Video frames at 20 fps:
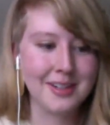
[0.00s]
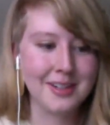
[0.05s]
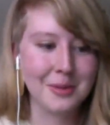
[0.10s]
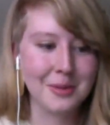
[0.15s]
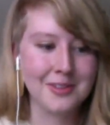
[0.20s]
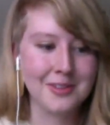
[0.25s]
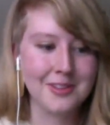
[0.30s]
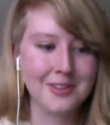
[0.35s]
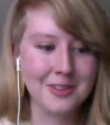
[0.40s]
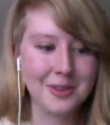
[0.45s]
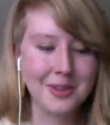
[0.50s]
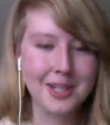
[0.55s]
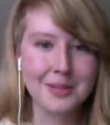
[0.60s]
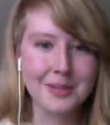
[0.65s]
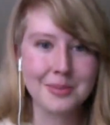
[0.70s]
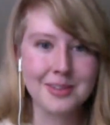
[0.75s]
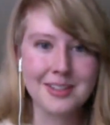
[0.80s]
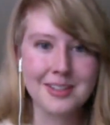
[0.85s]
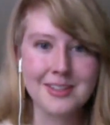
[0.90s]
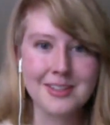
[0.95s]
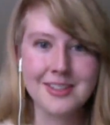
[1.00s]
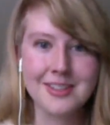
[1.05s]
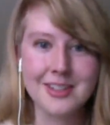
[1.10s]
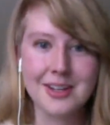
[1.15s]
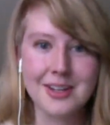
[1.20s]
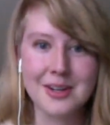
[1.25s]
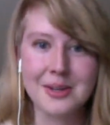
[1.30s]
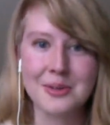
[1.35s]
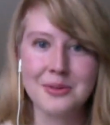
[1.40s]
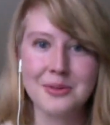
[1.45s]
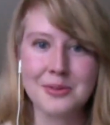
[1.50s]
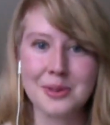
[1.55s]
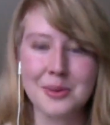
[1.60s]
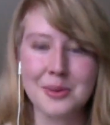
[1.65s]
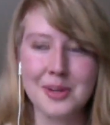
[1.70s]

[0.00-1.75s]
It wasn't the right place to go for